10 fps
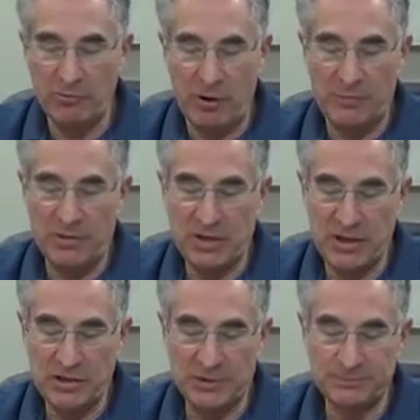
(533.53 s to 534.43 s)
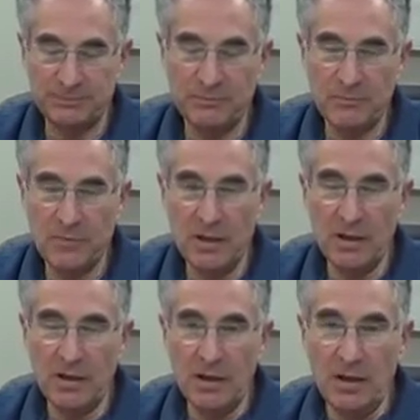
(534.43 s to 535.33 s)
reputation.
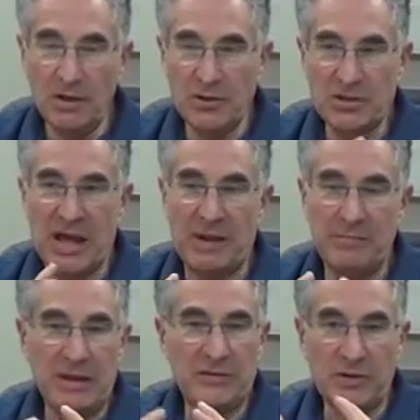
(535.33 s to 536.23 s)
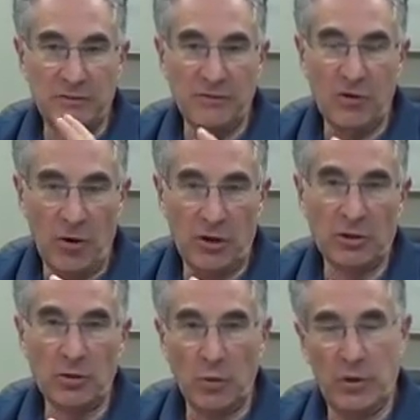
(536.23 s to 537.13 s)
Does that mean that a
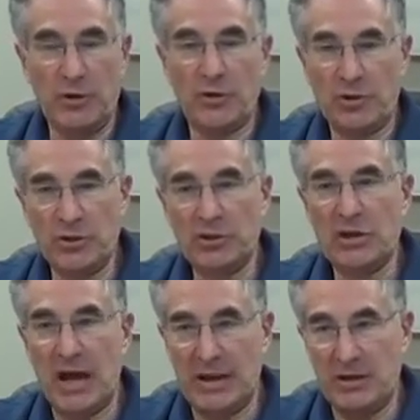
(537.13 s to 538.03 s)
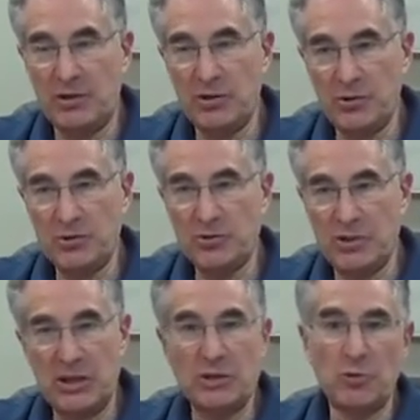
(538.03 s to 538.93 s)
Florida lawyer could not
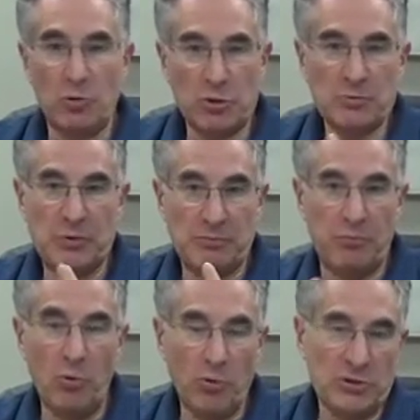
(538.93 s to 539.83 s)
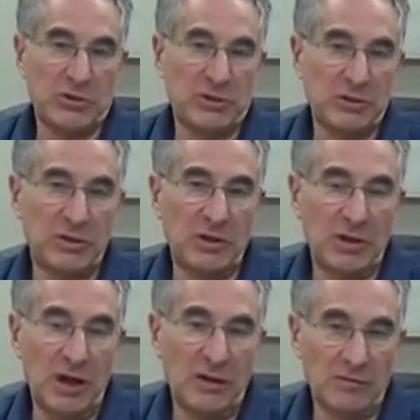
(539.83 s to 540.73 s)
use the endorsement portion
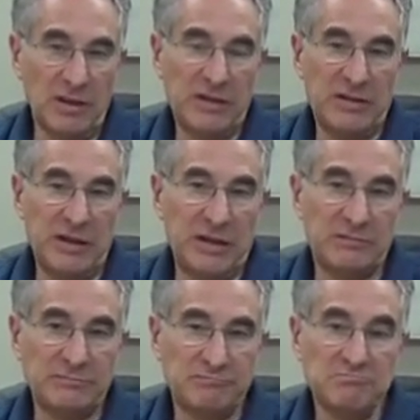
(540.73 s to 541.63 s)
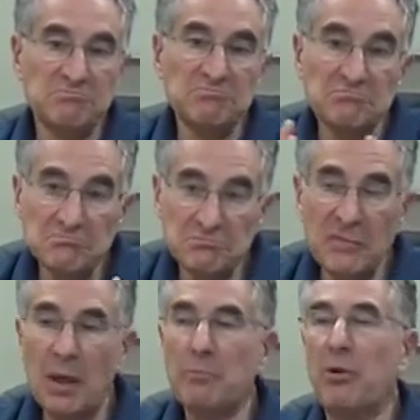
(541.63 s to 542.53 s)
of LinkedIn?
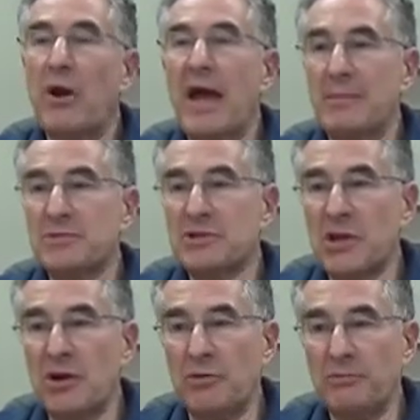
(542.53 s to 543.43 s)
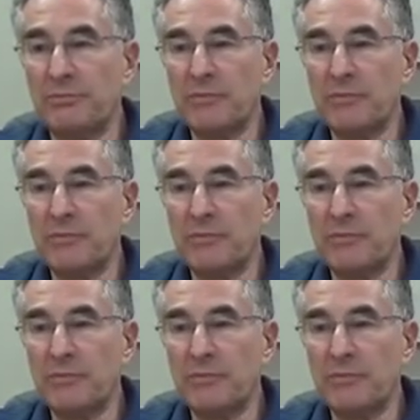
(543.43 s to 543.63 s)
Perhaps so.